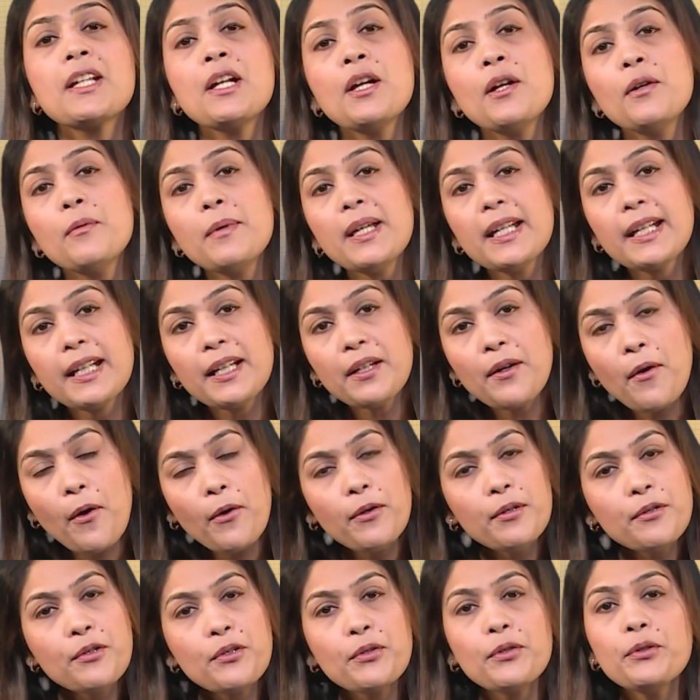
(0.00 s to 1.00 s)
We can
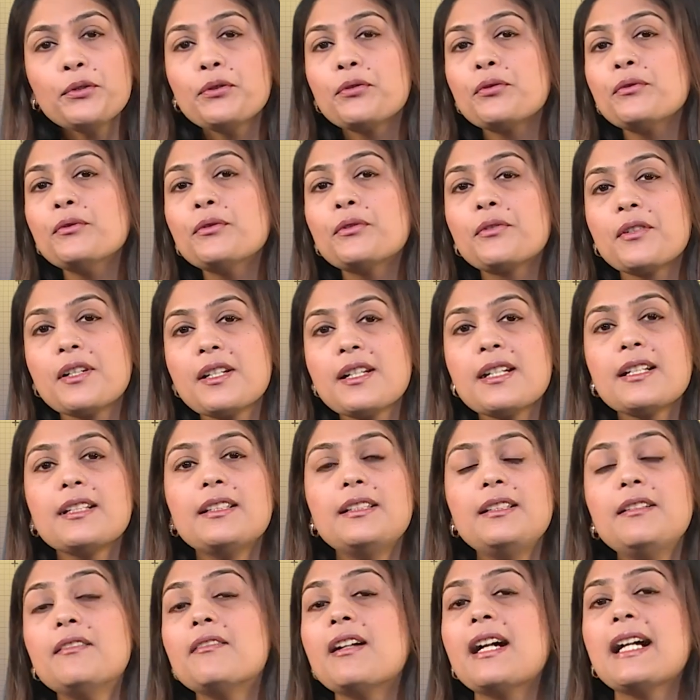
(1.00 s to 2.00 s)
also, through
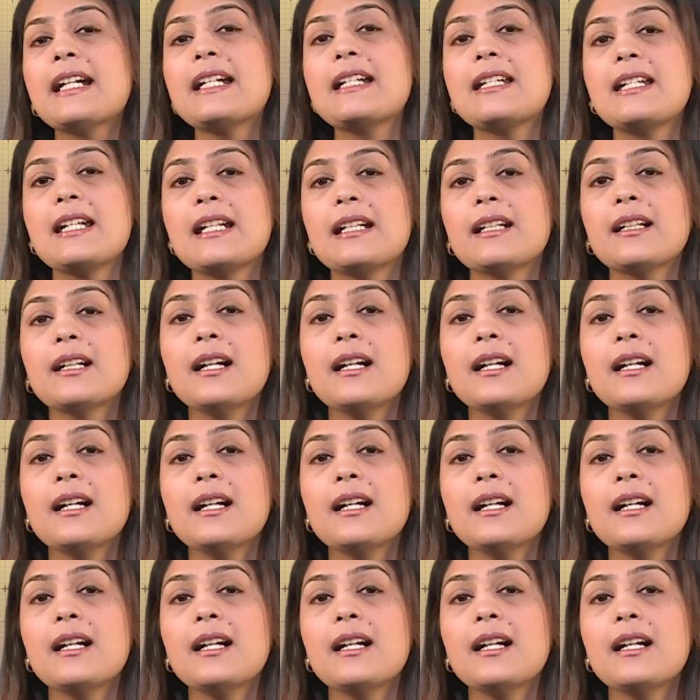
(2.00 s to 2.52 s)
critical writing,